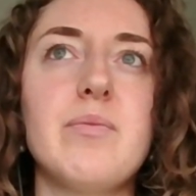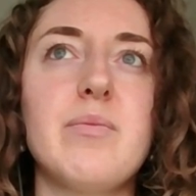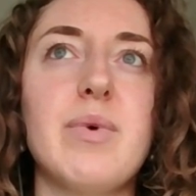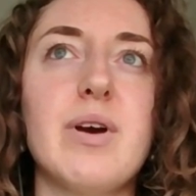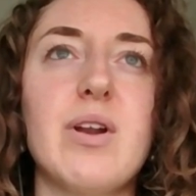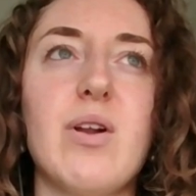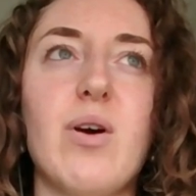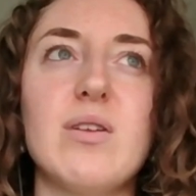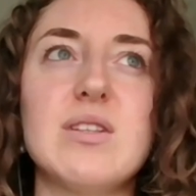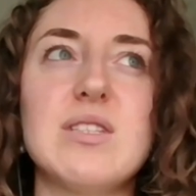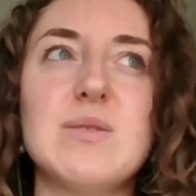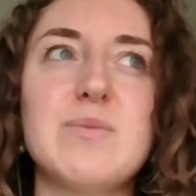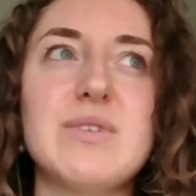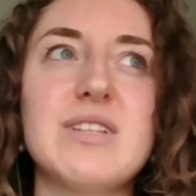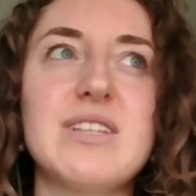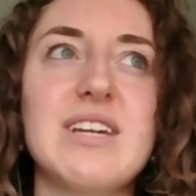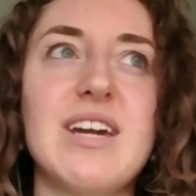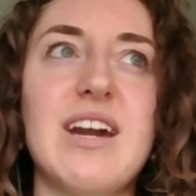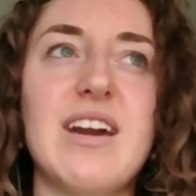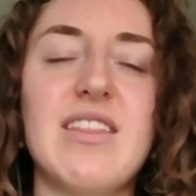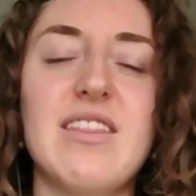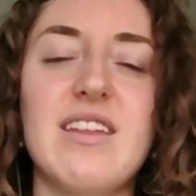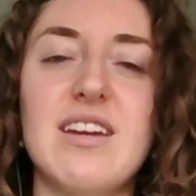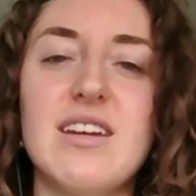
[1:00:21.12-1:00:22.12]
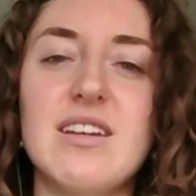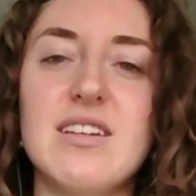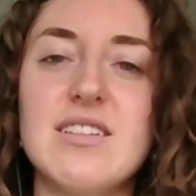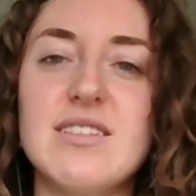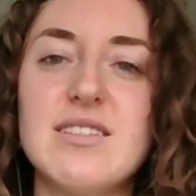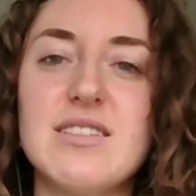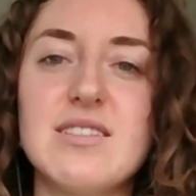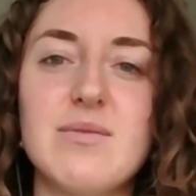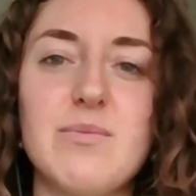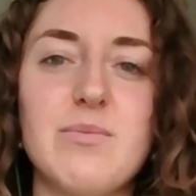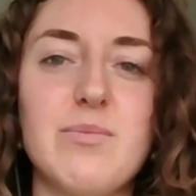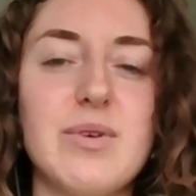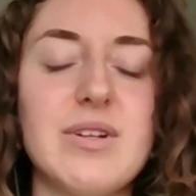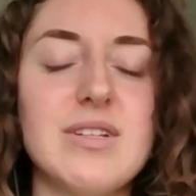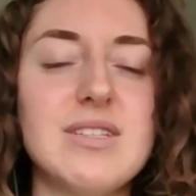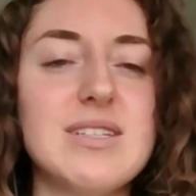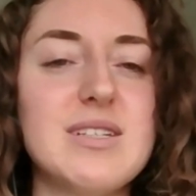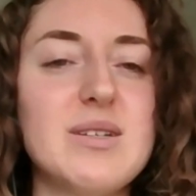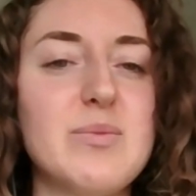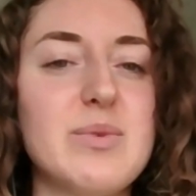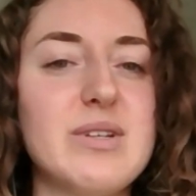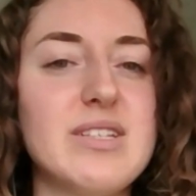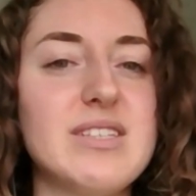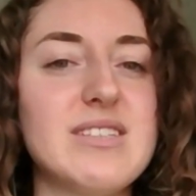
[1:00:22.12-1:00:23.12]
but ultimately i think it's
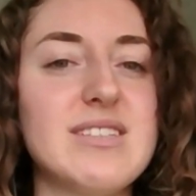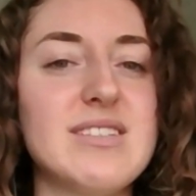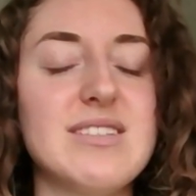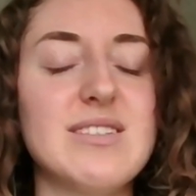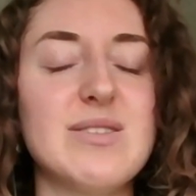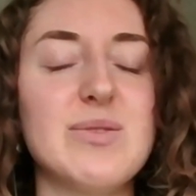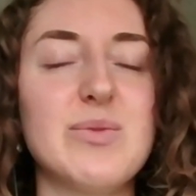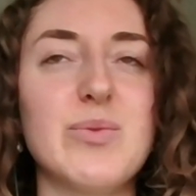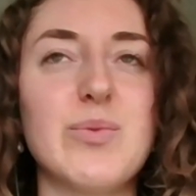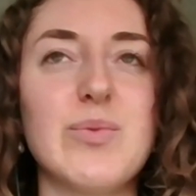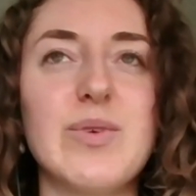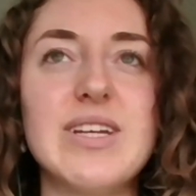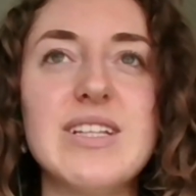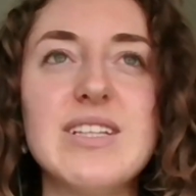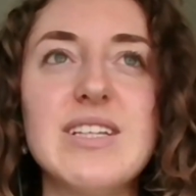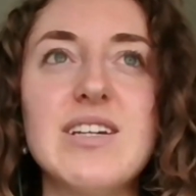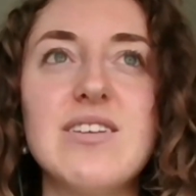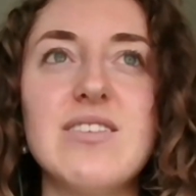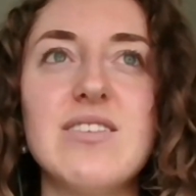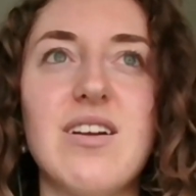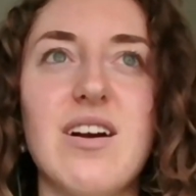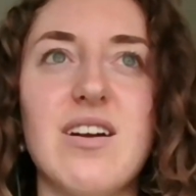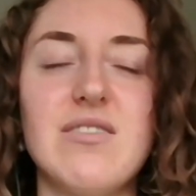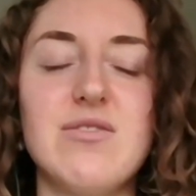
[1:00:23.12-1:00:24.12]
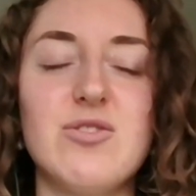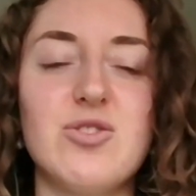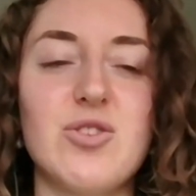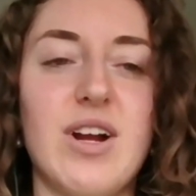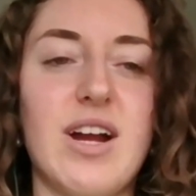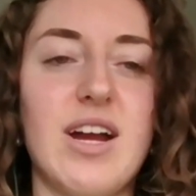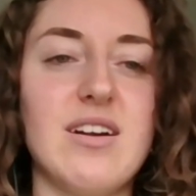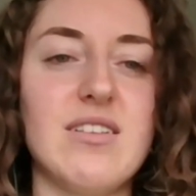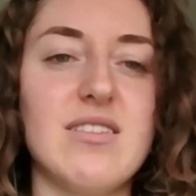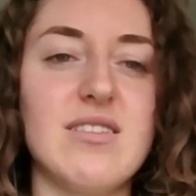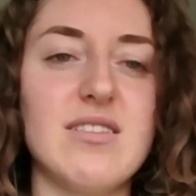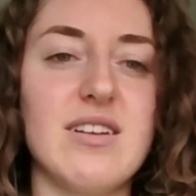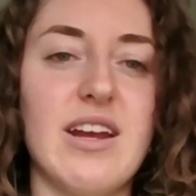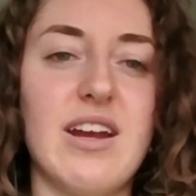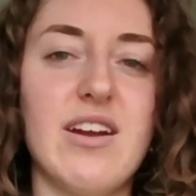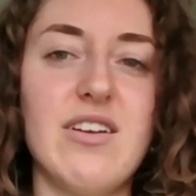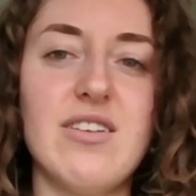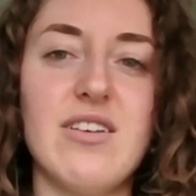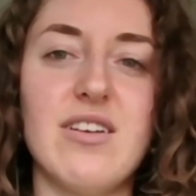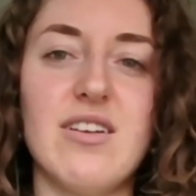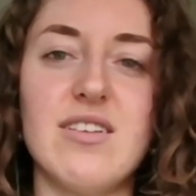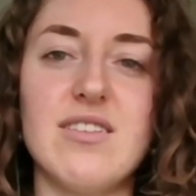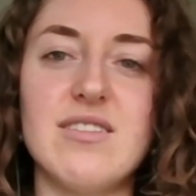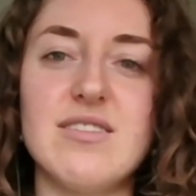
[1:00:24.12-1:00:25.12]
building a business is really a lot of trial and
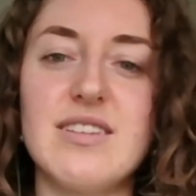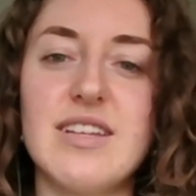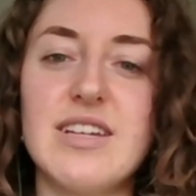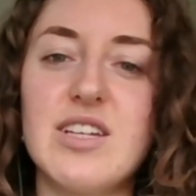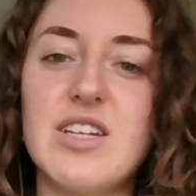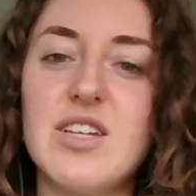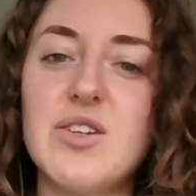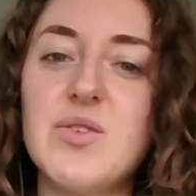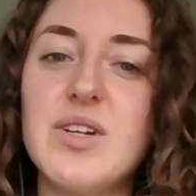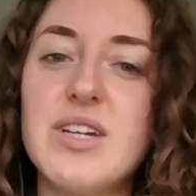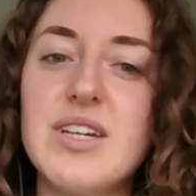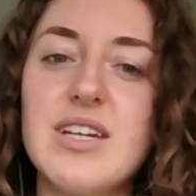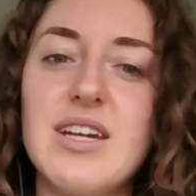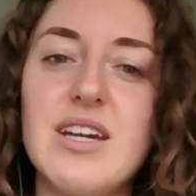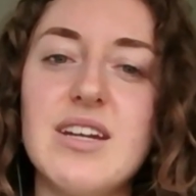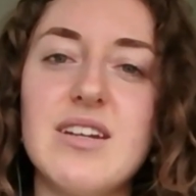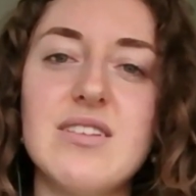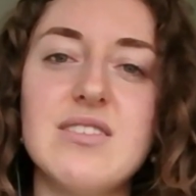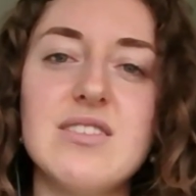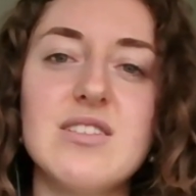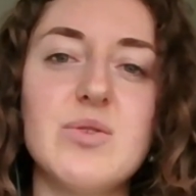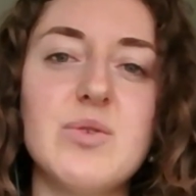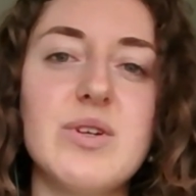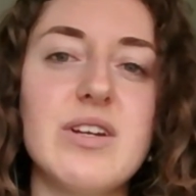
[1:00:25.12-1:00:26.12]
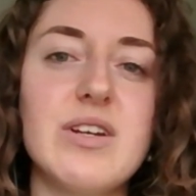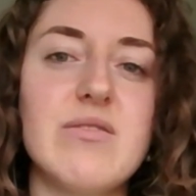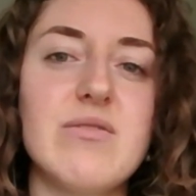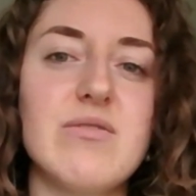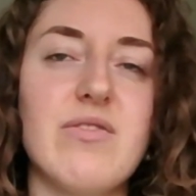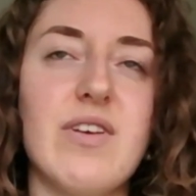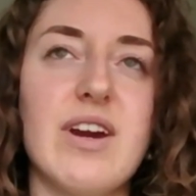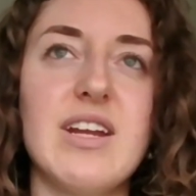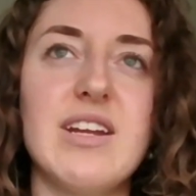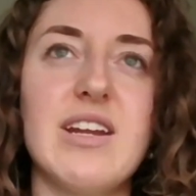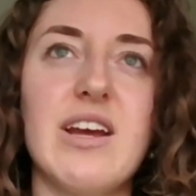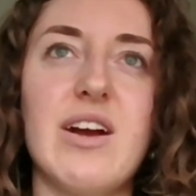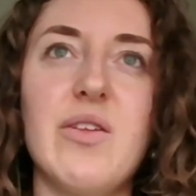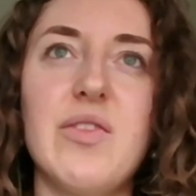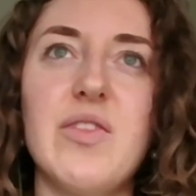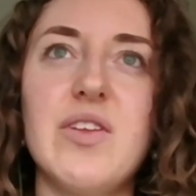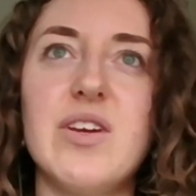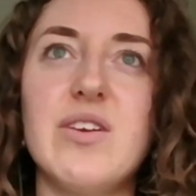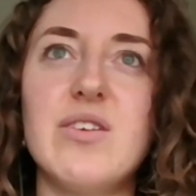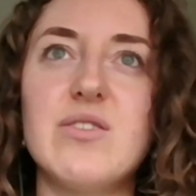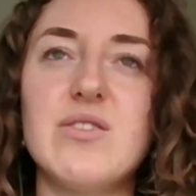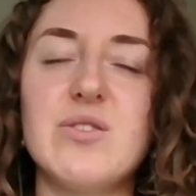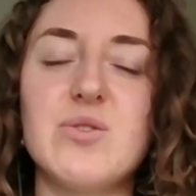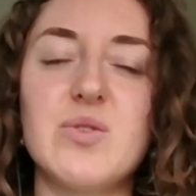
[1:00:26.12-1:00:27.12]
error like you can get into it and find out
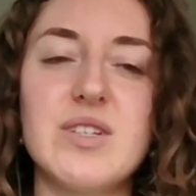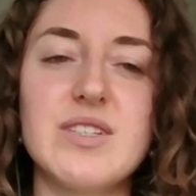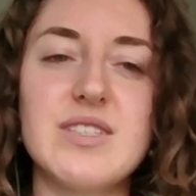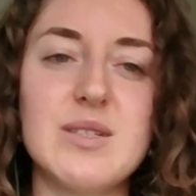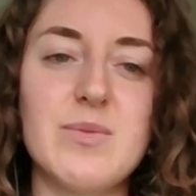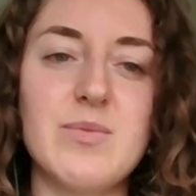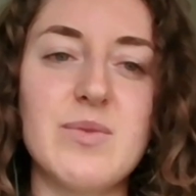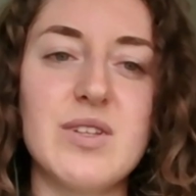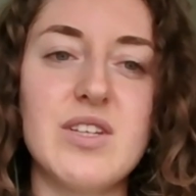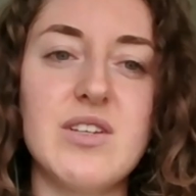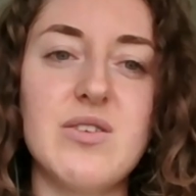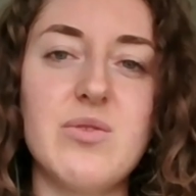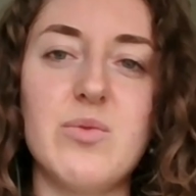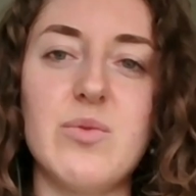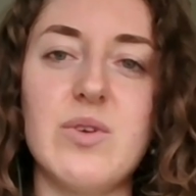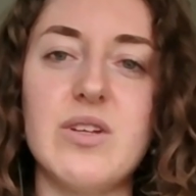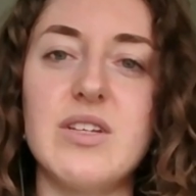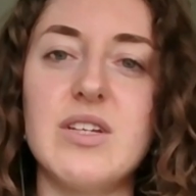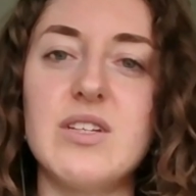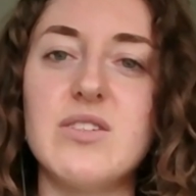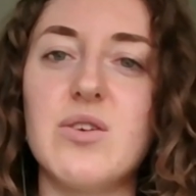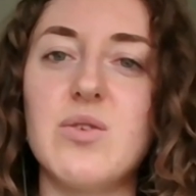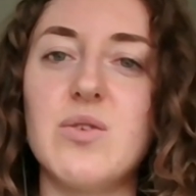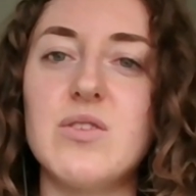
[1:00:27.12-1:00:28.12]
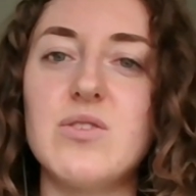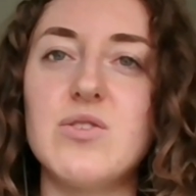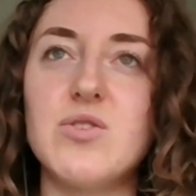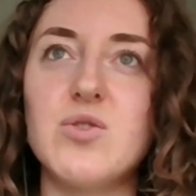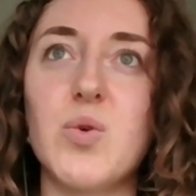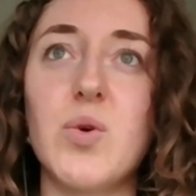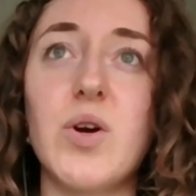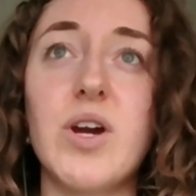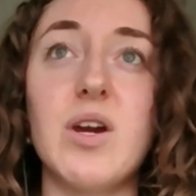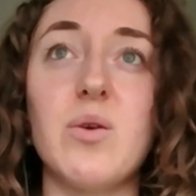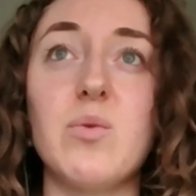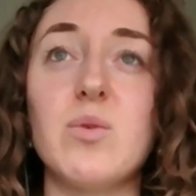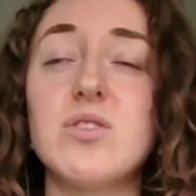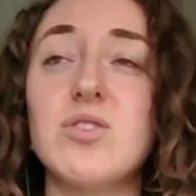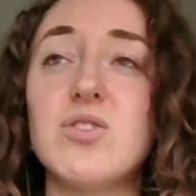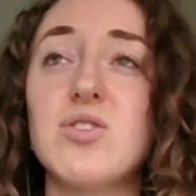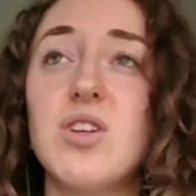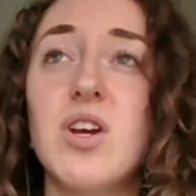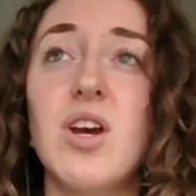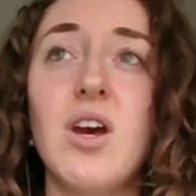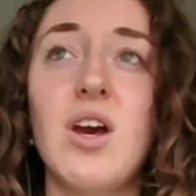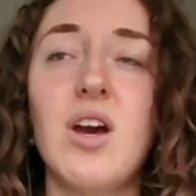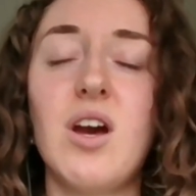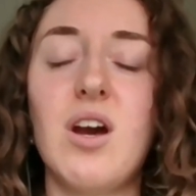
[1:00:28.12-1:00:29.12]
that you're doing something you really don't enjoy
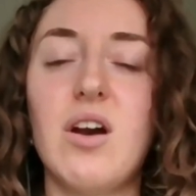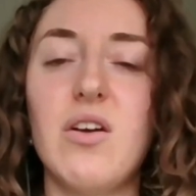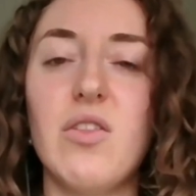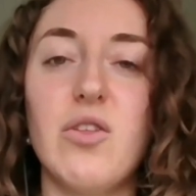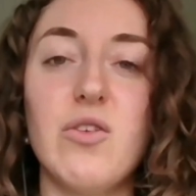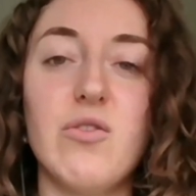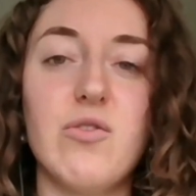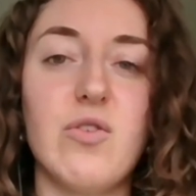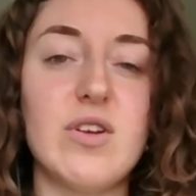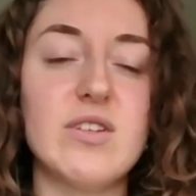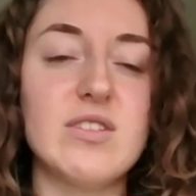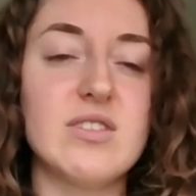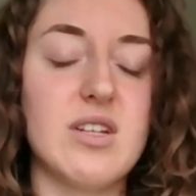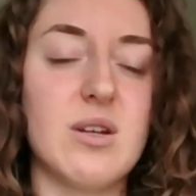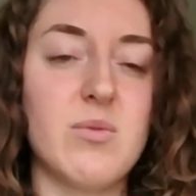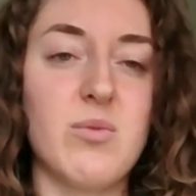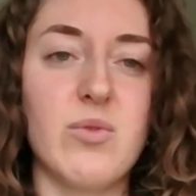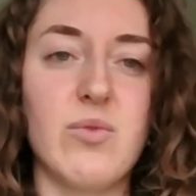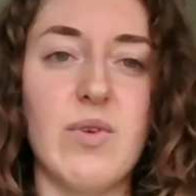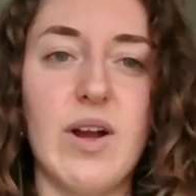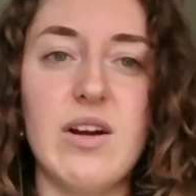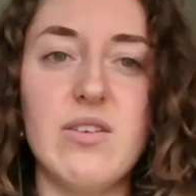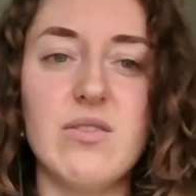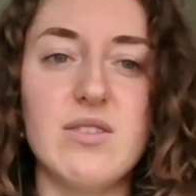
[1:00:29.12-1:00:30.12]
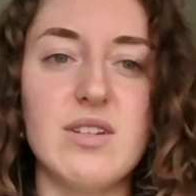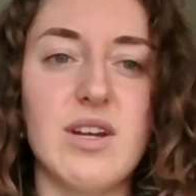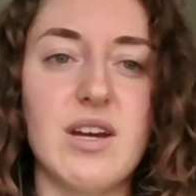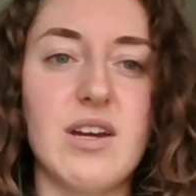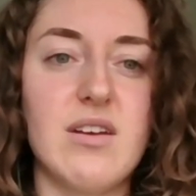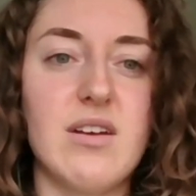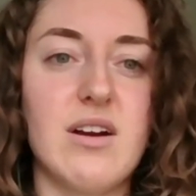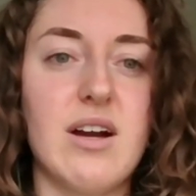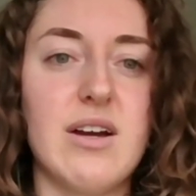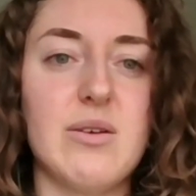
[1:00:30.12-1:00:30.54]
which the first time around i,